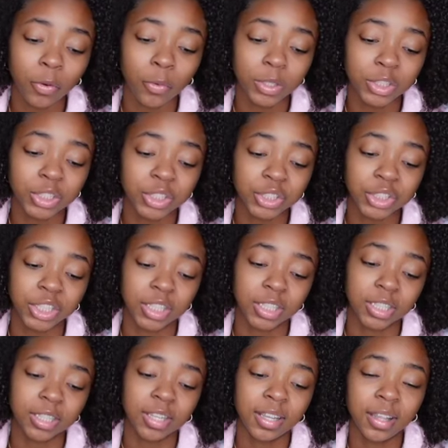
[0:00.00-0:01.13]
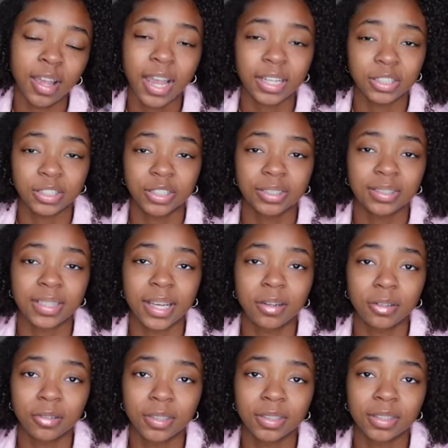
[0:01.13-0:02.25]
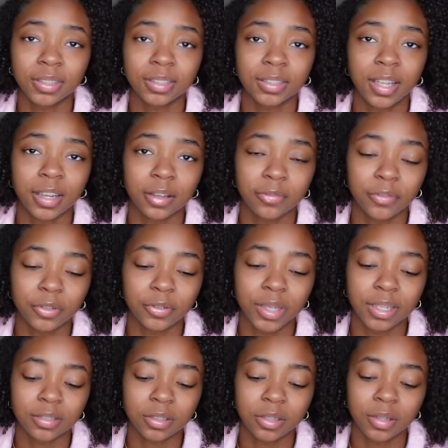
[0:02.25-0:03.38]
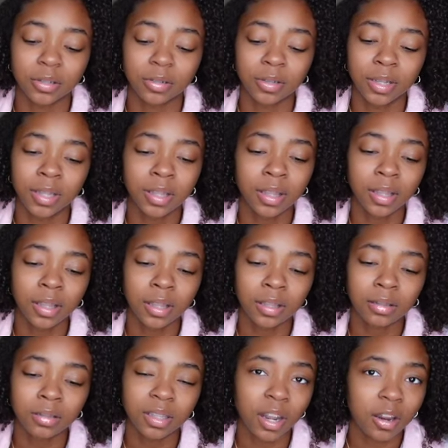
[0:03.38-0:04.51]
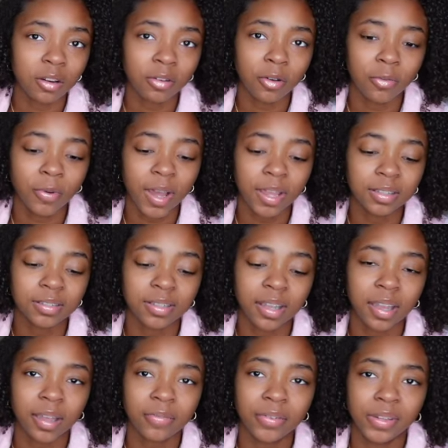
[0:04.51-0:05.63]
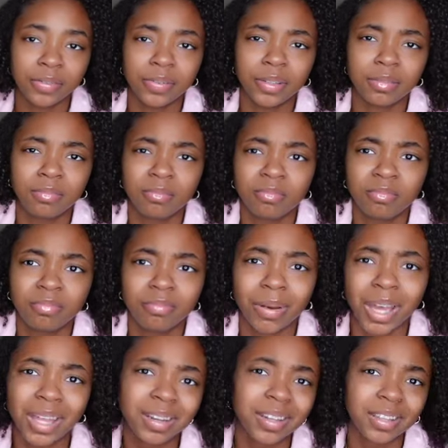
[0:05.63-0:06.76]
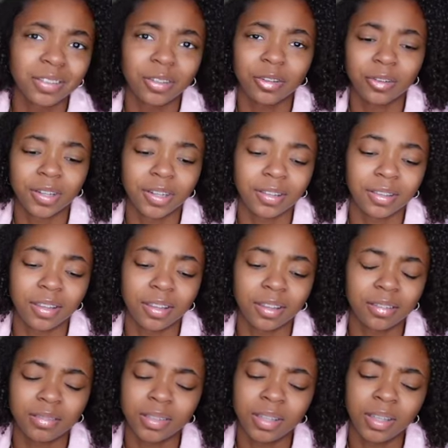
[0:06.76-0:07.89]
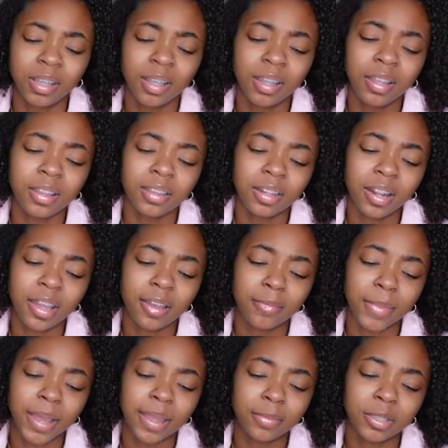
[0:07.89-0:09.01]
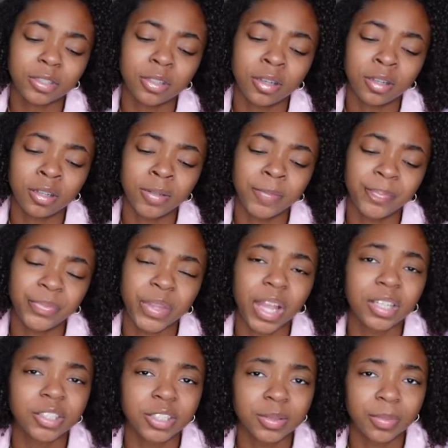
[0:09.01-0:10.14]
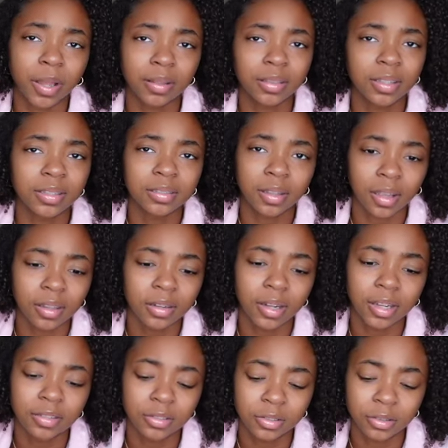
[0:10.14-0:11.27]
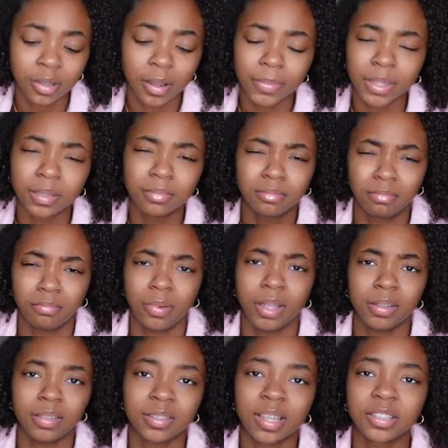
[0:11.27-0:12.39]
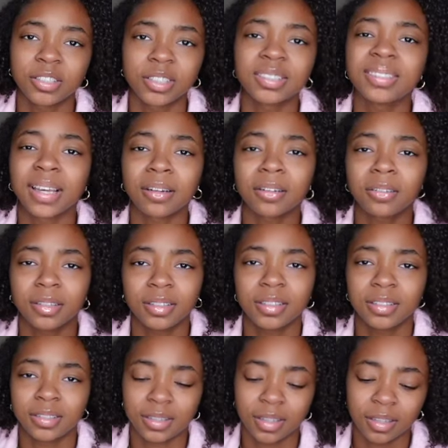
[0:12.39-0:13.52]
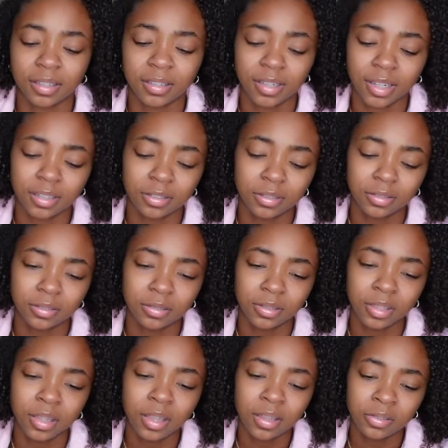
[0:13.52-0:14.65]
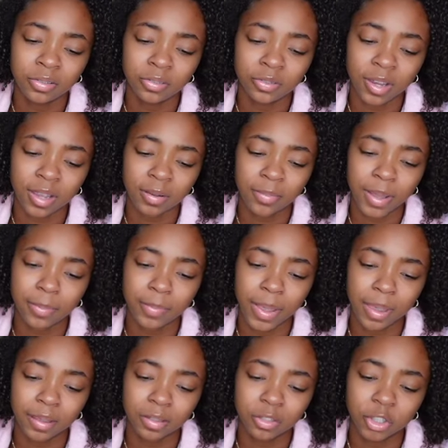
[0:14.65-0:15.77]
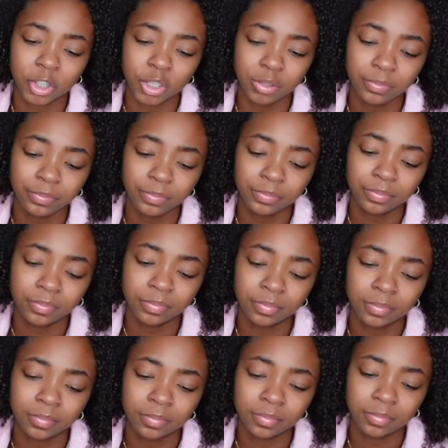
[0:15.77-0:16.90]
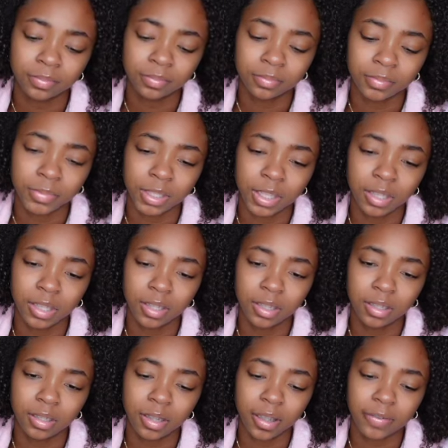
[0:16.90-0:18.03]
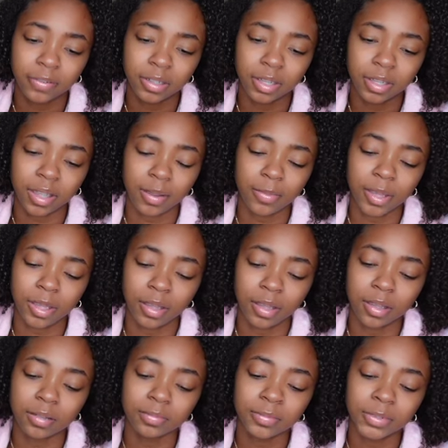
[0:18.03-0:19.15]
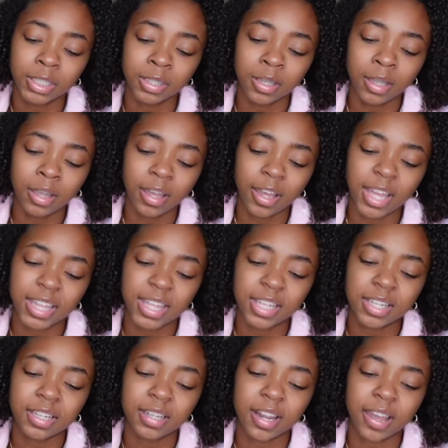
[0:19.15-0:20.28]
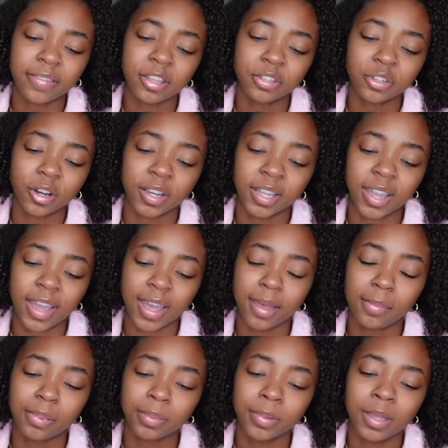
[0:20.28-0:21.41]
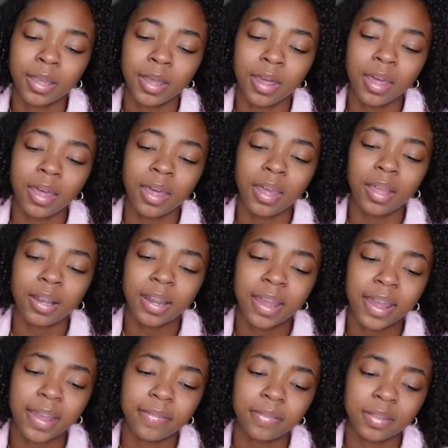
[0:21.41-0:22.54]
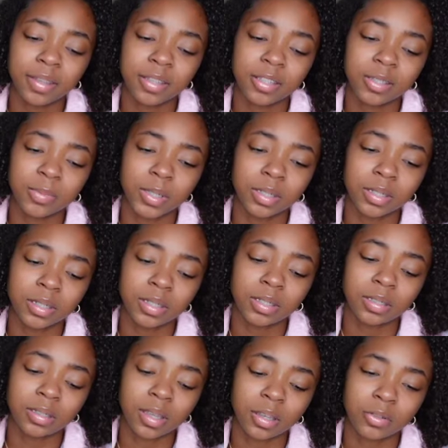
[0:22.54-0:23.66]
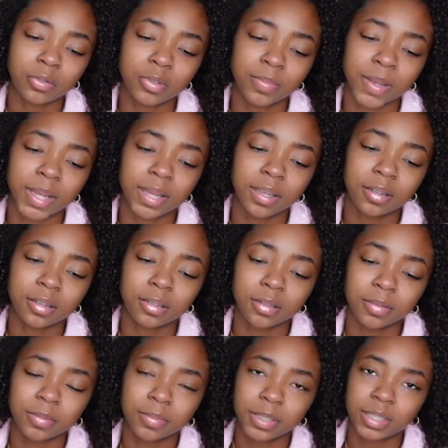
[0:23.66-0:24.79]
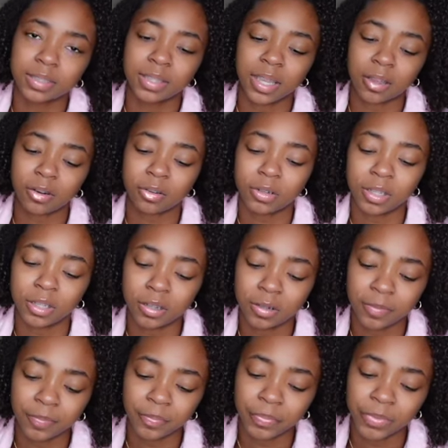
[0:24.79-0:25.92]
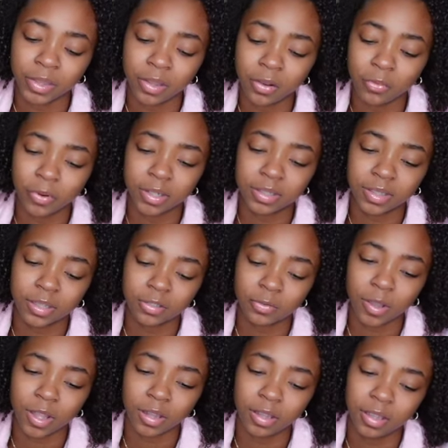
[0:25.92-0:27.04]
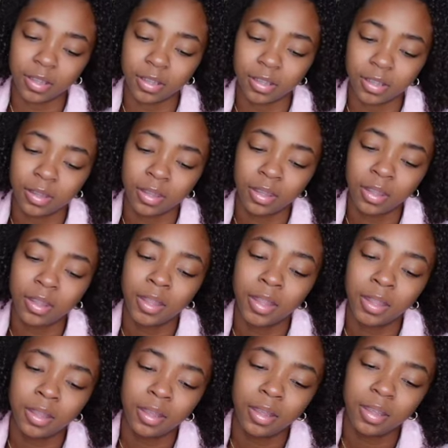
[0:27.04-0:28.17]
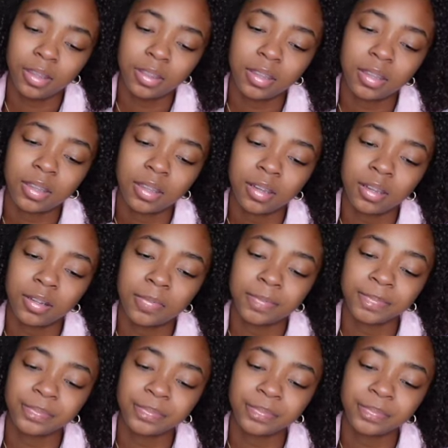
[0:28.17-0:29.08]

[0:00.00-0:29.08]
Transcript: which is Shein. I just downloaded this like a few days ago, and I don't know why, cause I haven't even bought nothing or anything. Then I have my Amazon. I just bought this the other day. I mean, bought this. I just downloaded this the other day too to track my packaging and everything came in and then I have the Target app and I have this because I use my um, discount on here where it says wallet and then